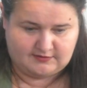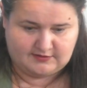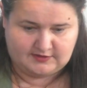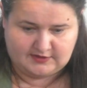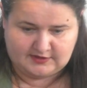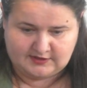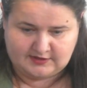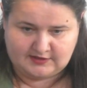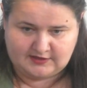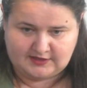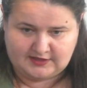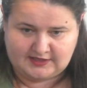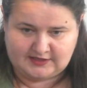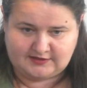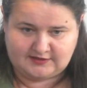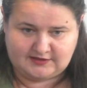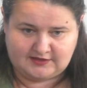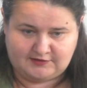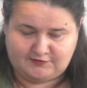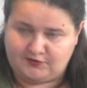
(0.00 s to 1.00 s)
uh,
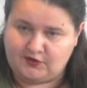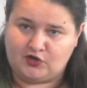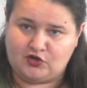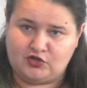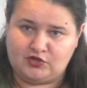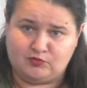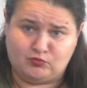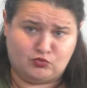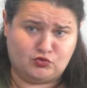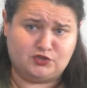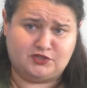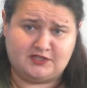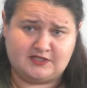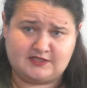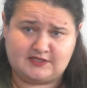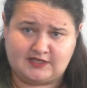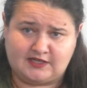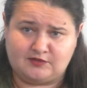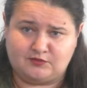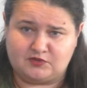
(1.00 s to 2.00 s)
at a very
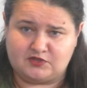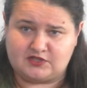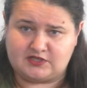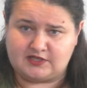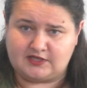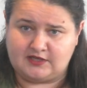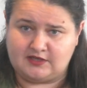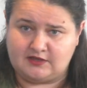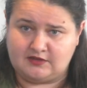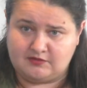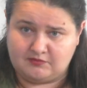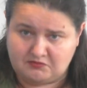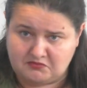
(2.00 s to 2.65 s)
modest, I would say,